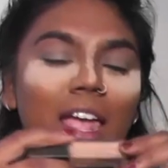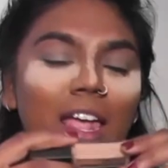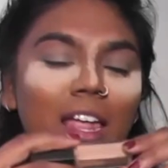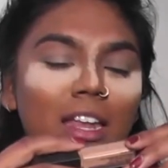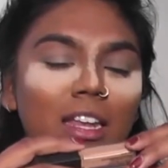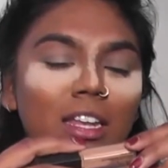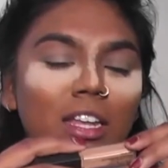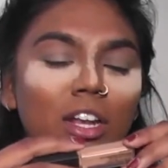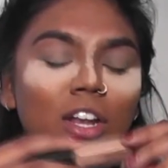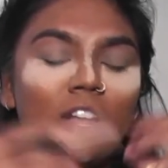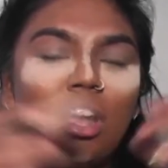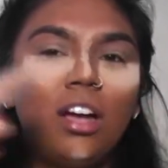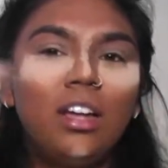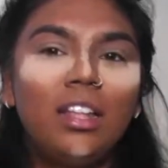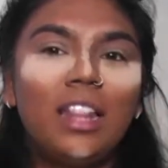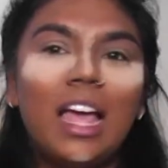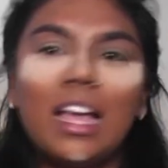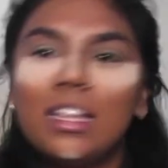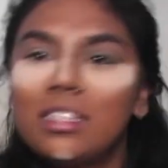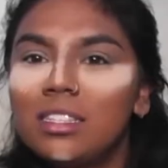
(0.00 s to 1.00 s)
and long
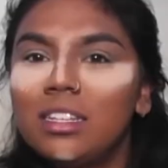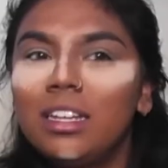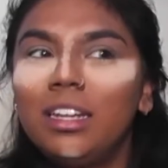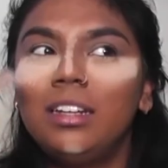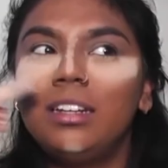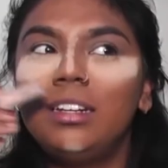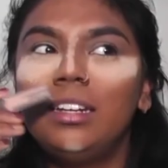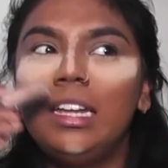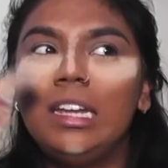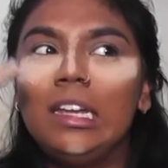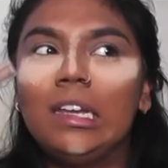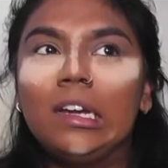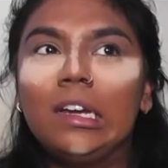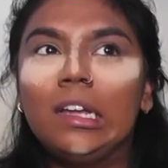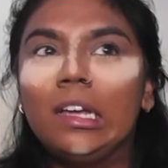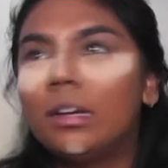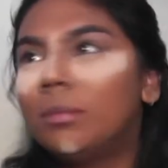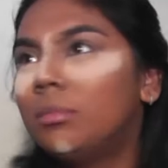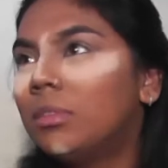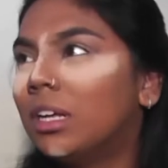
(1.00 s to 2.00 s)
lasting neenda
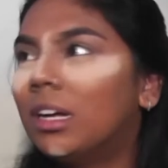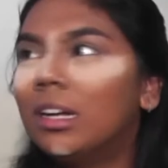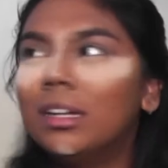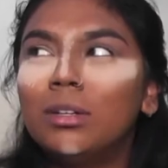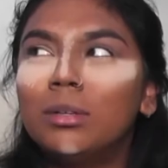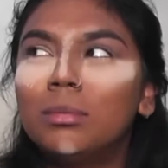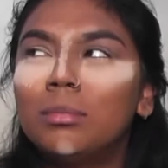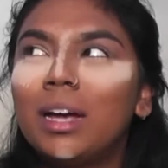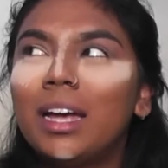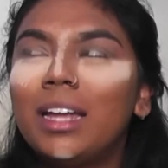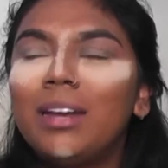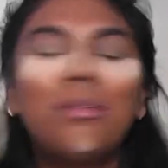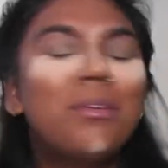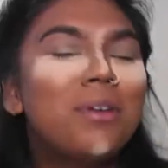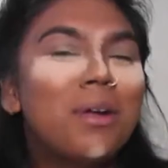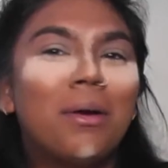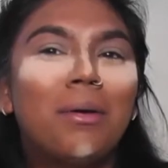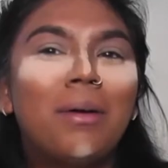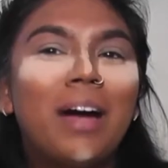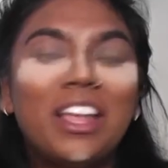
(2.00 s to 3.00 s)
neram thangum. I
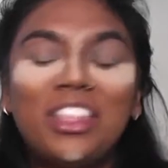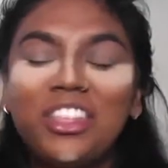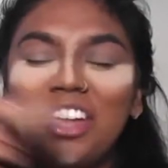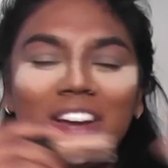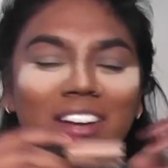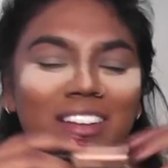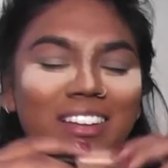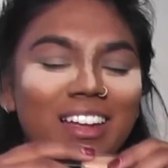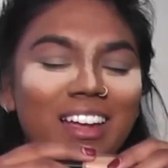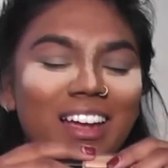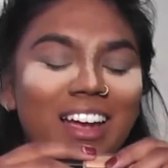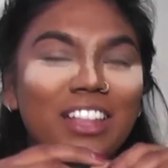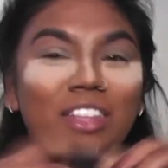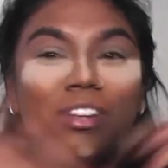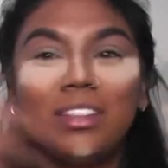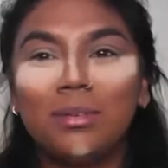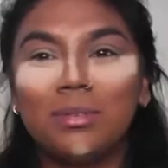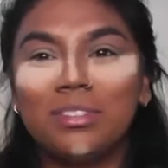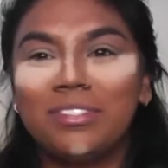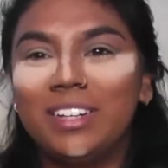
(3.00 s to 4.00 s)
don't know, I thought
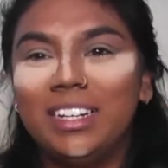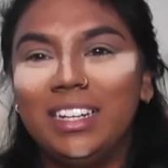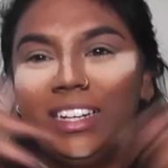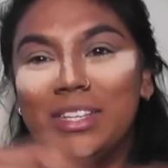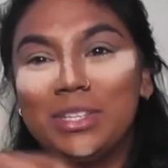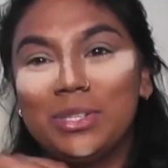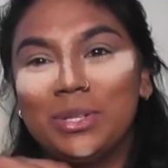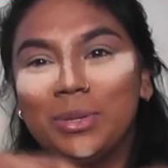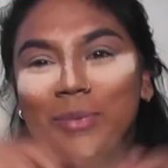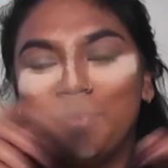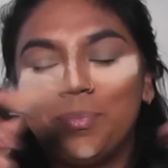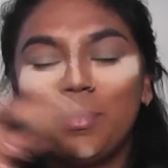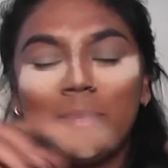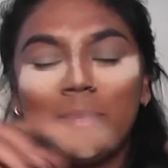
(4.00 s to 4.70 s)
that was funny. So